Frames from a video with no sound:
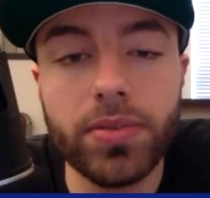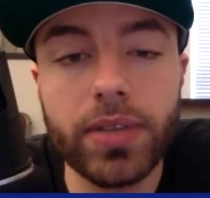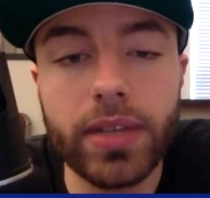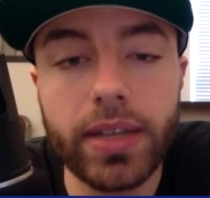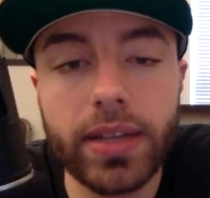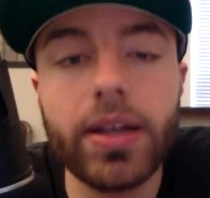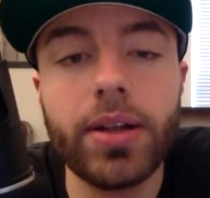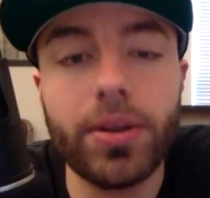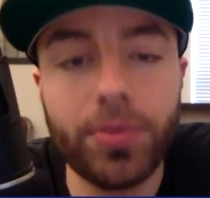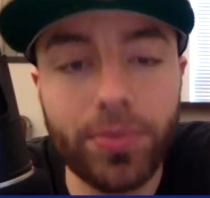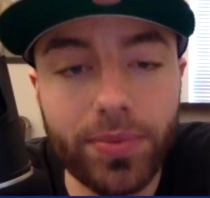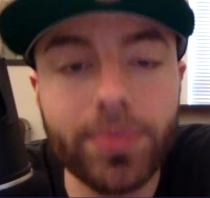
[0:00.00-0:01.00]
good. Yeah. No, it's
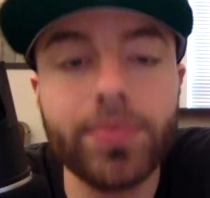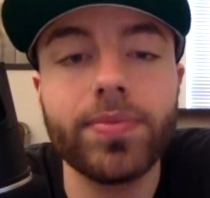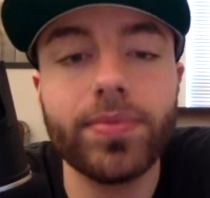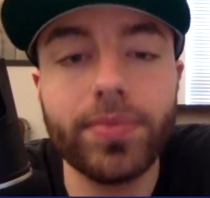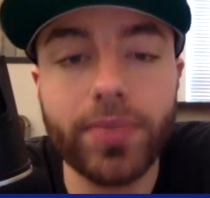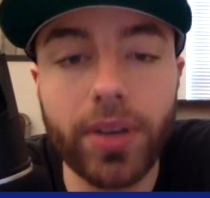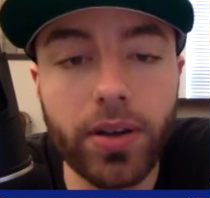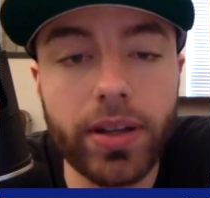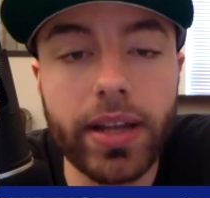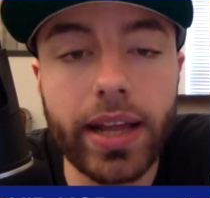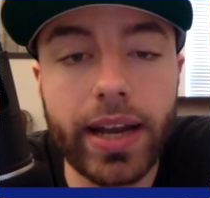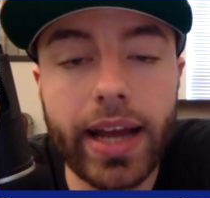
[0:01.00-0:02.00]
not good. No,
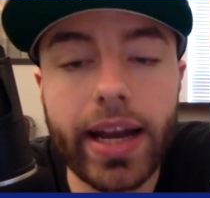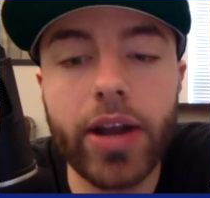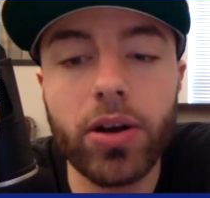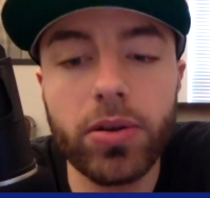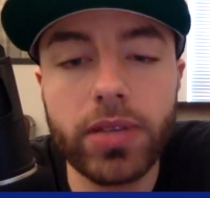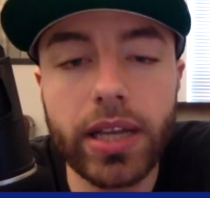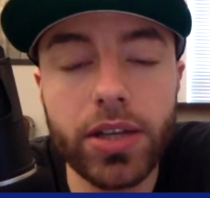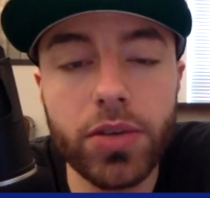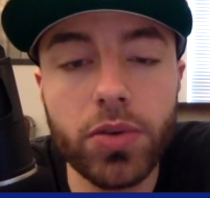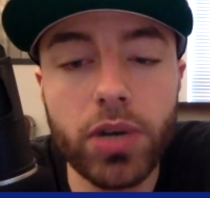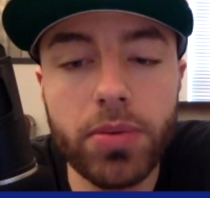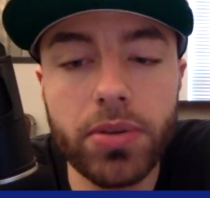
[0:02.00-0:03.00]
and and I heard that
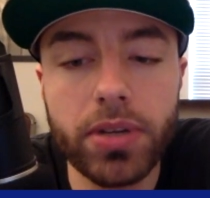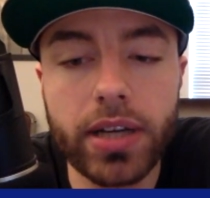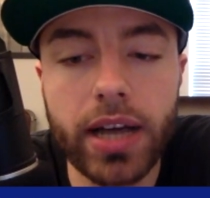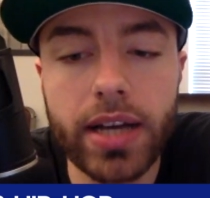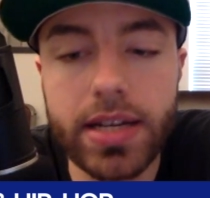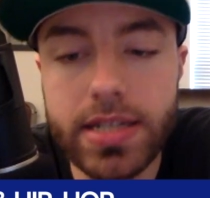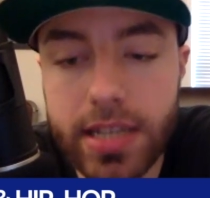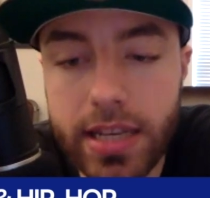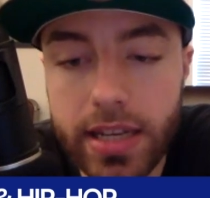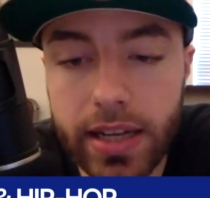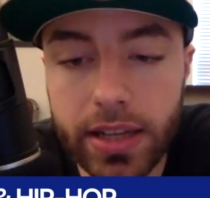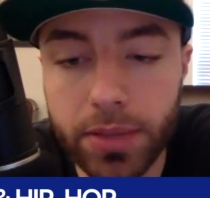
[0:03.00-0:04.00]
you were able to kind of
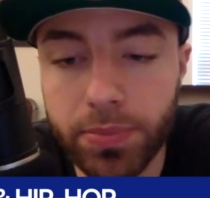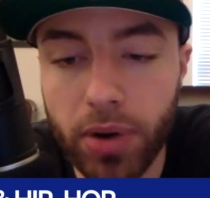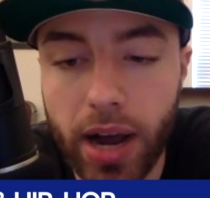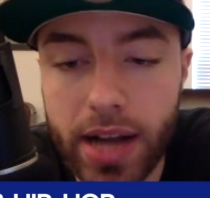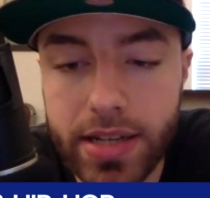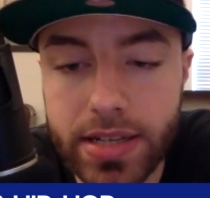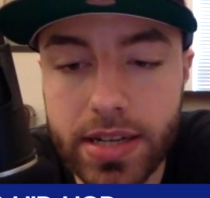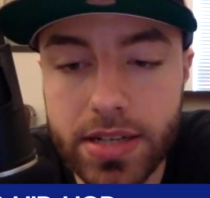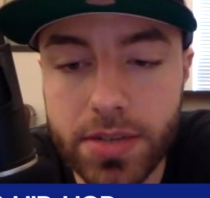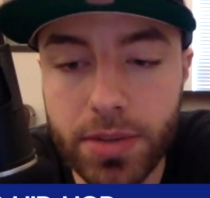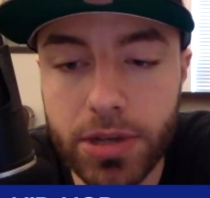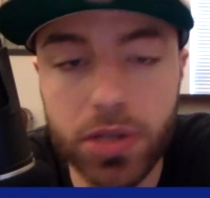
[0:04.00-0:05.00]
see the process,
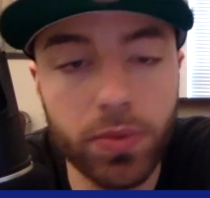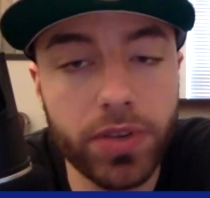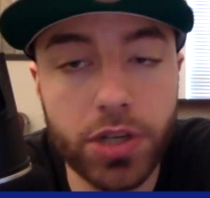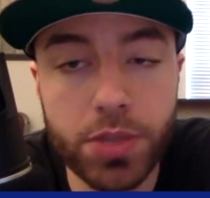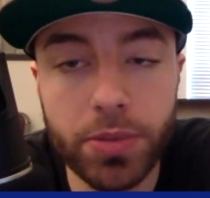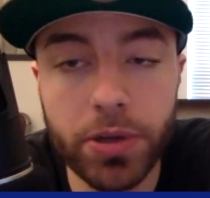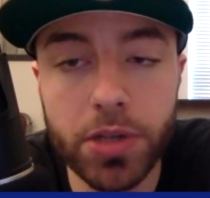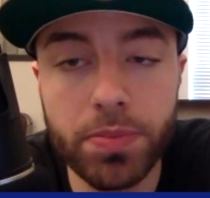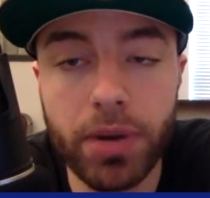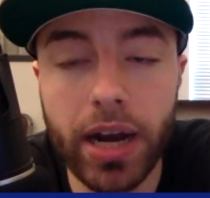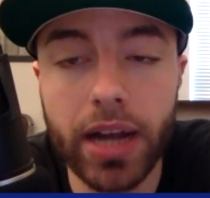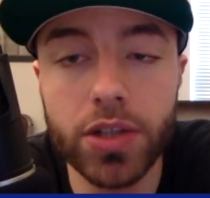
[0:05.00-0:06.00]
especially with experienced
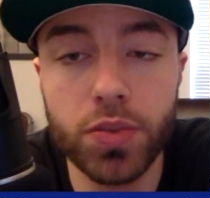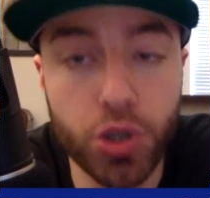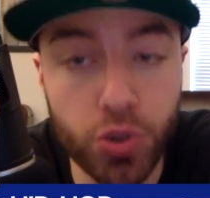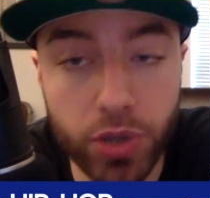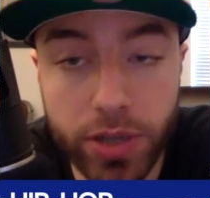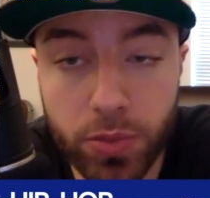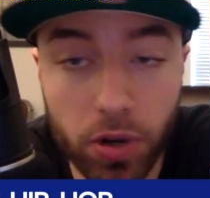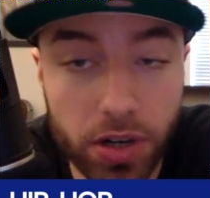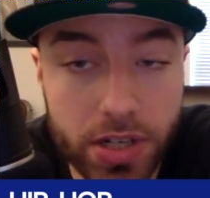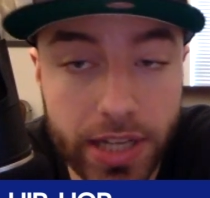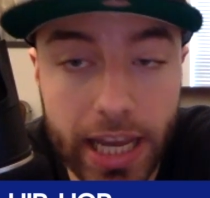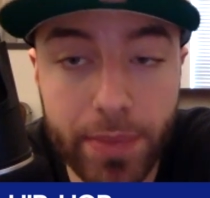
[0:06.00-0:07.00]
pilots. When
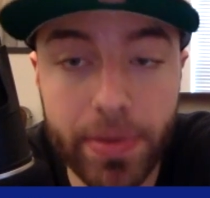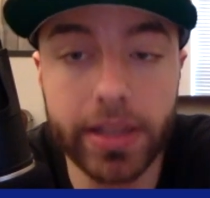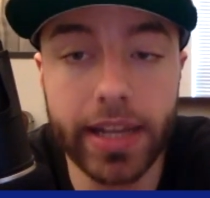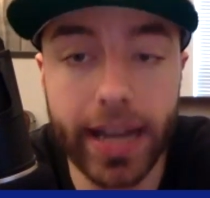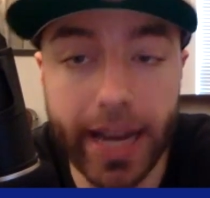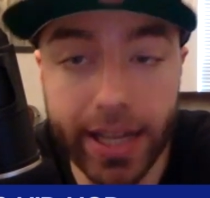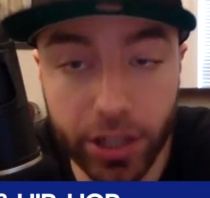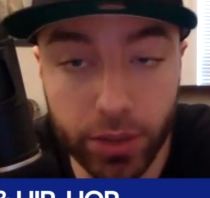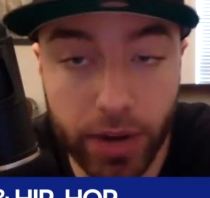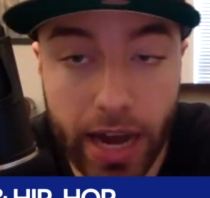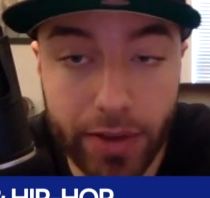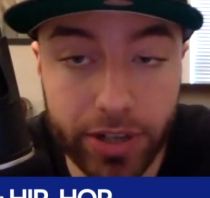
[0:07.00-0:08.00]
DreamWorks came in, they had the
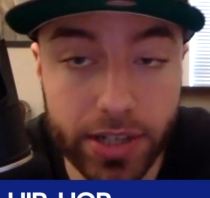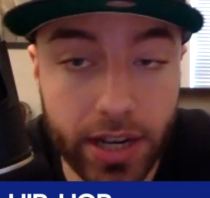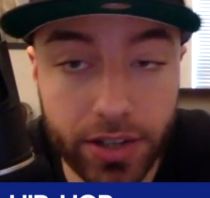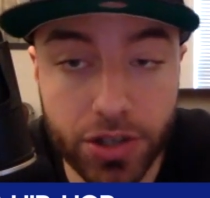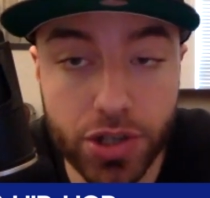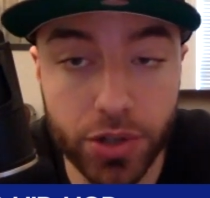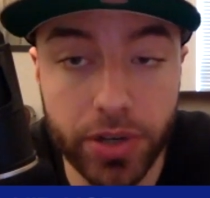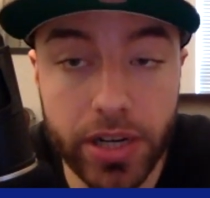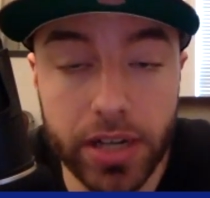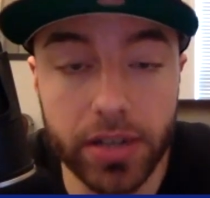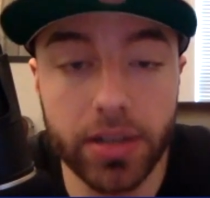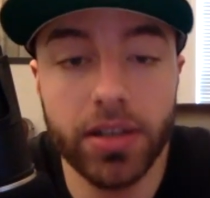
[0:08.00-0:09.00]
graphics on the screen.